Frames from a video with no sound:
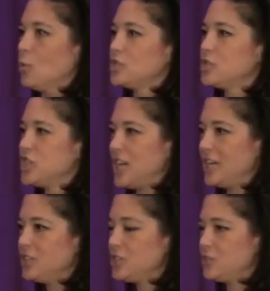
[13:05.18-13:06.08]
which
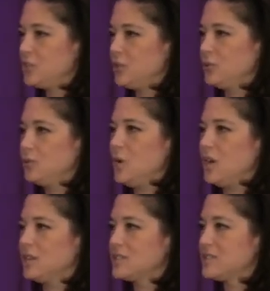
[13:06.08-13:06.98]
changes you
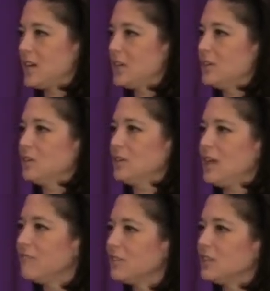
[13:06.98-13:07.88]
on a cellular
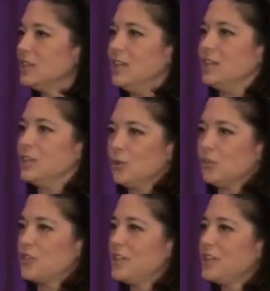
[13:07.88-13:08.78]
level. You
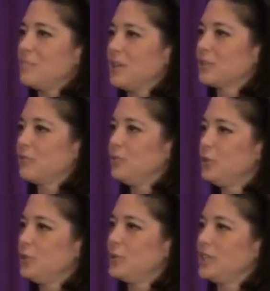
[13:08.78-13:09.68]
don't think about the
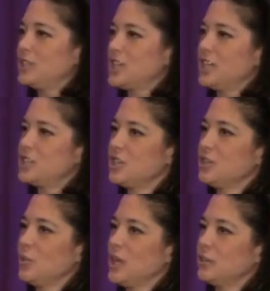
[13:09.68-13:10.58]
food you eat changing
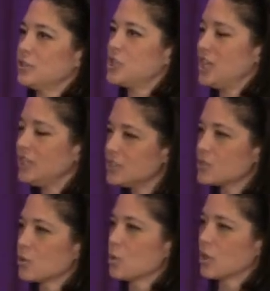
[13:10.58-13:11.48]
the way your genes
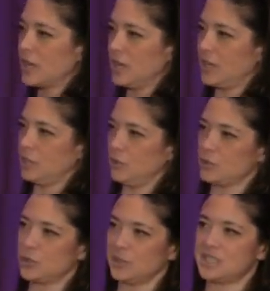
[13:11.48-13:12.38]
are working in you.
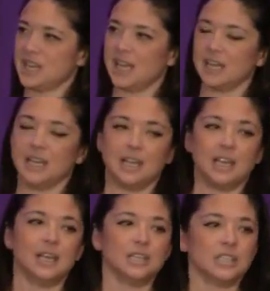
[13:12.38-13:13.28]
So it's not
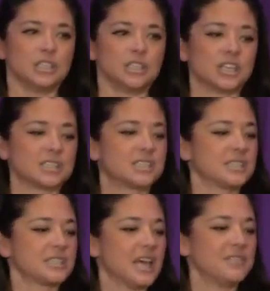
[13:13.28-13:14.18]
just
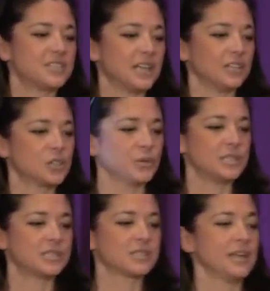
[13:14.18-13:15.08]
this lifestyle
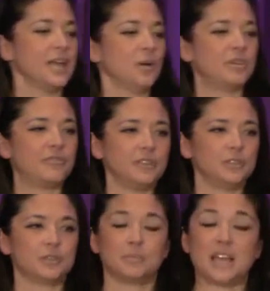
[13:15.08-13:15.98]
choice is going to help me fit
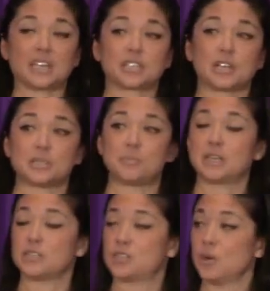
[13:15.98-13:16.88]
into the black dress,
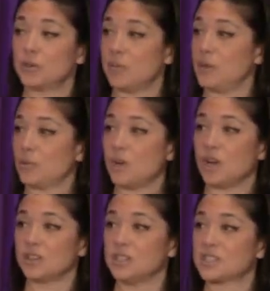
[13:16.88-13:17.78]
because don't get me
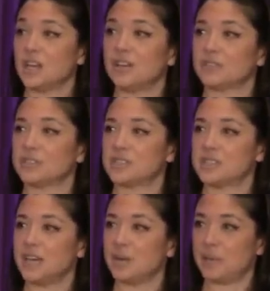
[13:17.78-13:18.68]
wrong, this conference is
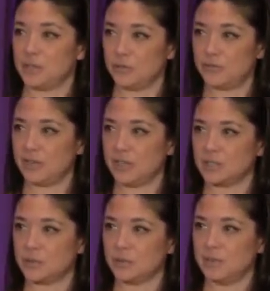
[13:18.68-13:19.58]
not about you fitting
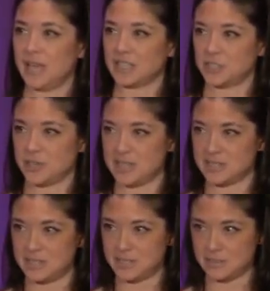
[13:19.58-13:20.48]
into a black dress.
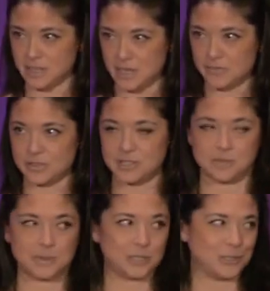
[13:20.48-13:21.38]
This conference is
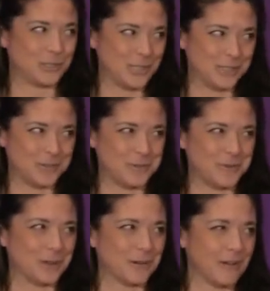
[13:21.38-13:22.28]
about you
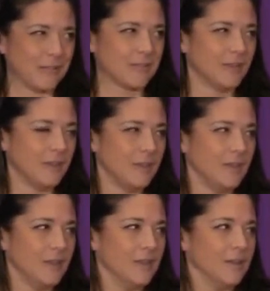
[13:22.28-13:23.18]
transforming your health.
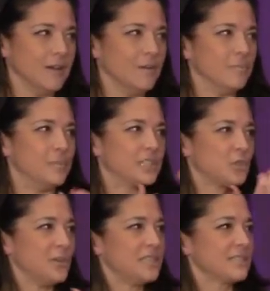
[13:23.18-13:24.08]
But
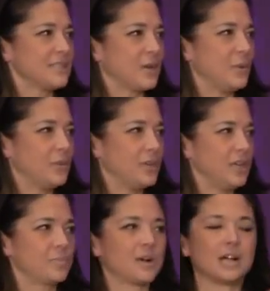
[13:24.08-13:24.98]
choices like whether to
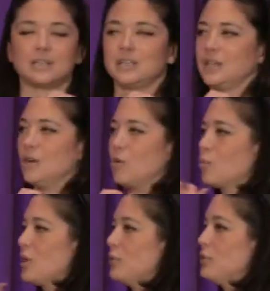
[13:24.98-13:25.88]
eat broccoli or
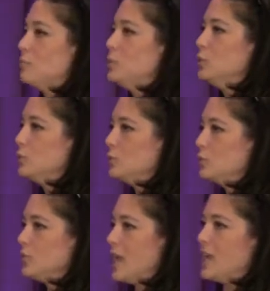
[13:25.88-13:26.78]
whether to
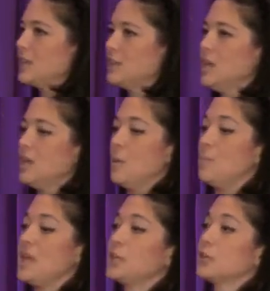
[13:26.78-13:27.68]
move and
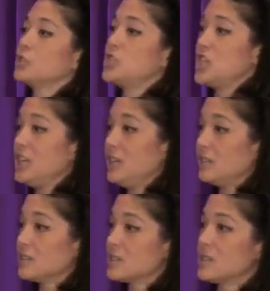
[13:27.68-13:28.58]
make your
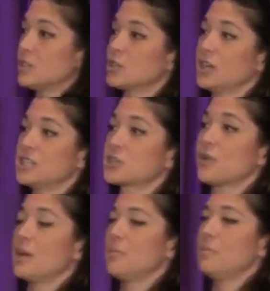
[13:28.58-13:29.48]
genes
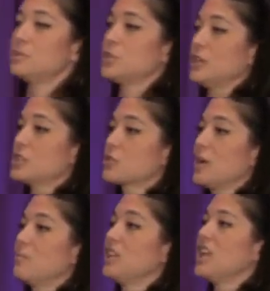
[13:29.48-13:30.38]
transcribe
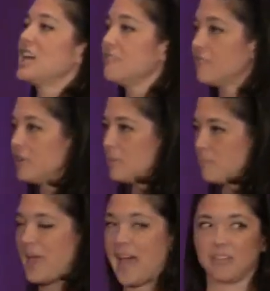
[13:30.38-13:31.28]
life
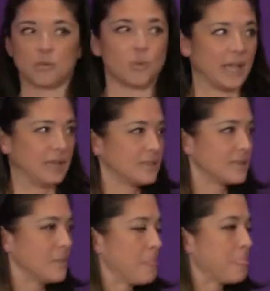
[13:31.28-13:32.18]

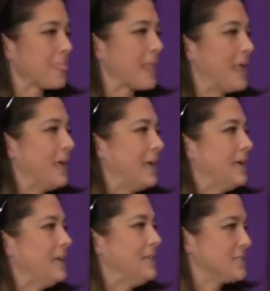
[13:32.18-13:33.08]
pathways
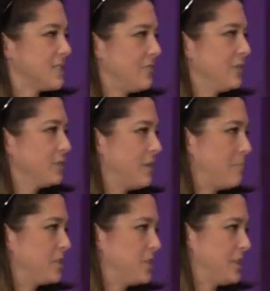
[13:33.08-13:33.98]
is the field of
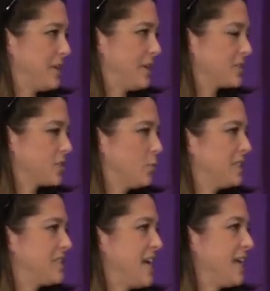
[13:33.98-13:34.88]
epigenetics. So we
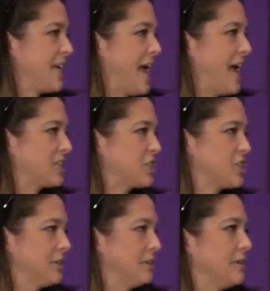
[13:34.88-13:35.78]
take
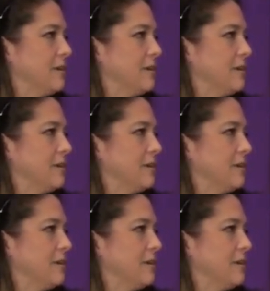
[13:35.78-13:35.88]
action